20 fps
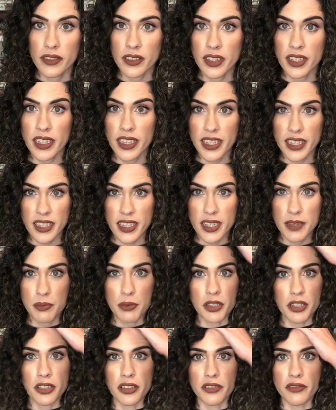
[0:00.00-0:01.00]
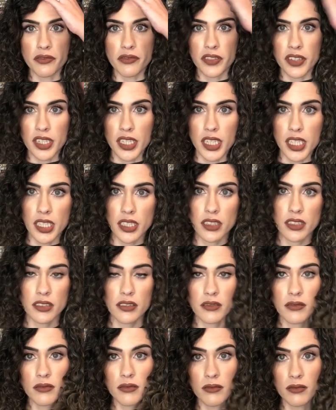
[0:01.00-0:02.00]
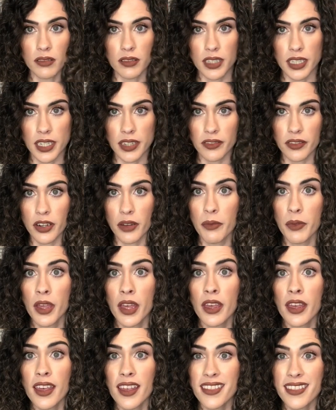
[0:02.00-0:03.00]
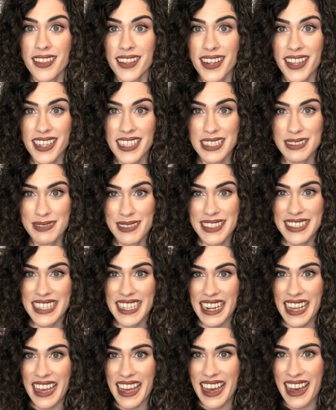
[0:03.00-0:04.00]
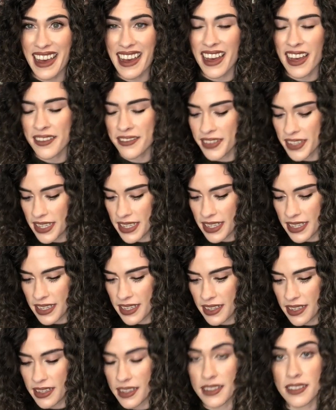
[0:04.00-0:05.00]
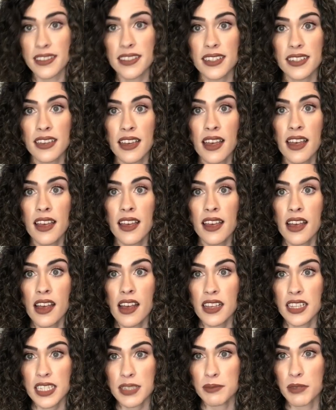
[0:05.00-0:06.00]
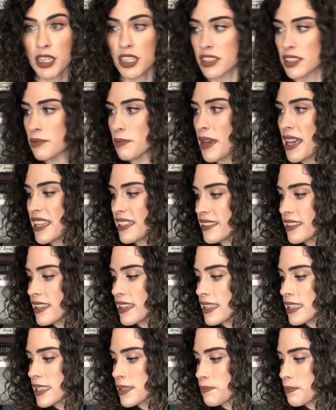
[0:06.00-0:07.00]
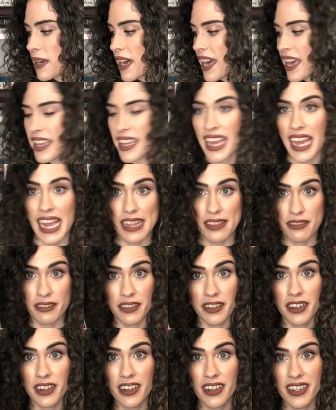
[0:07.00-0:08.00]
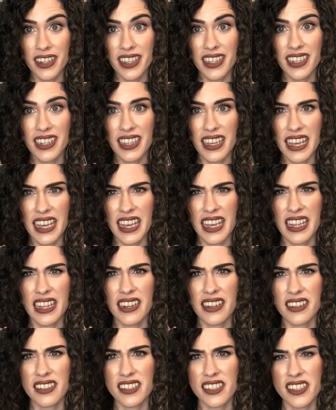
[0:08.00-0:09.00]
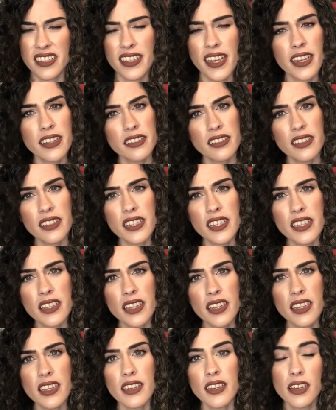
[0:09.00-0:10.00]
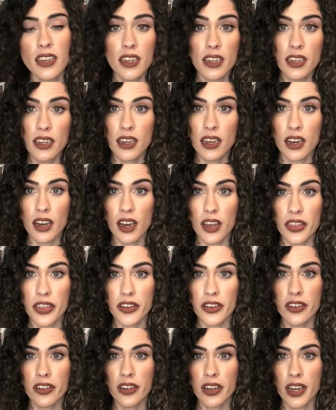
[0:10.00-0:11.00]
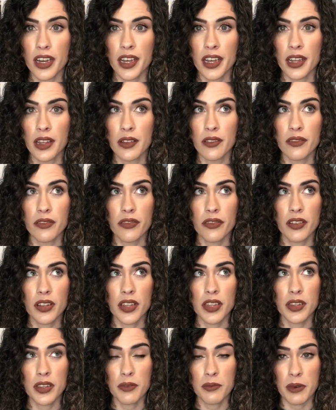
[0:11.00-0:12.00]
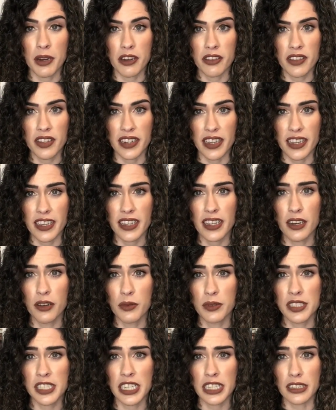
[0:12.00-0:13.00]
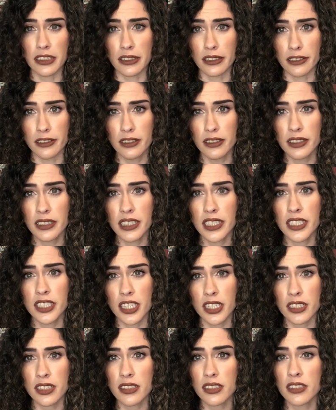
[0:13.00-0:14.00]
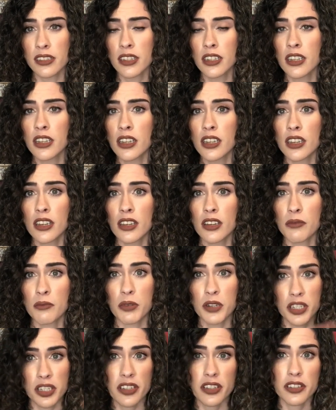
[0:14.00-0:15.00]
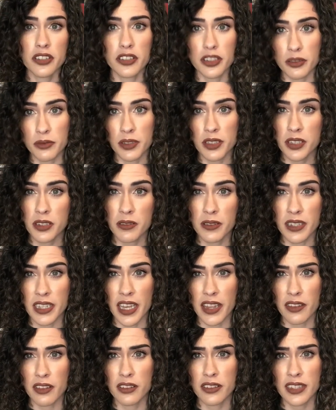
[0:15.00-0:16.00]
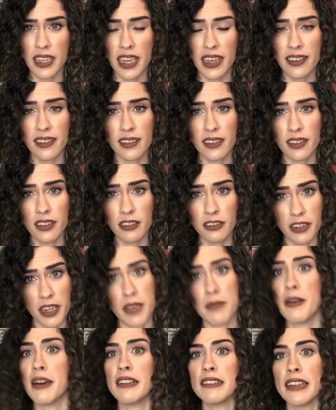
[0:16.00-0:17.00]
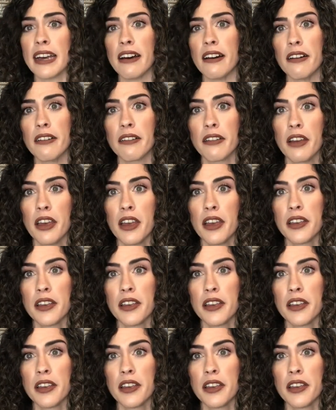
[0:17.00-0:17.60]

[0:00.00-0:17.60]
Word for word: I feel like I keep looking funny, whatever. The next book that I have is Small Spaces by Katherine Arden, and she's actually the author of The Bear and the Nightingale, which I literally just put two and two together saying her name out loud.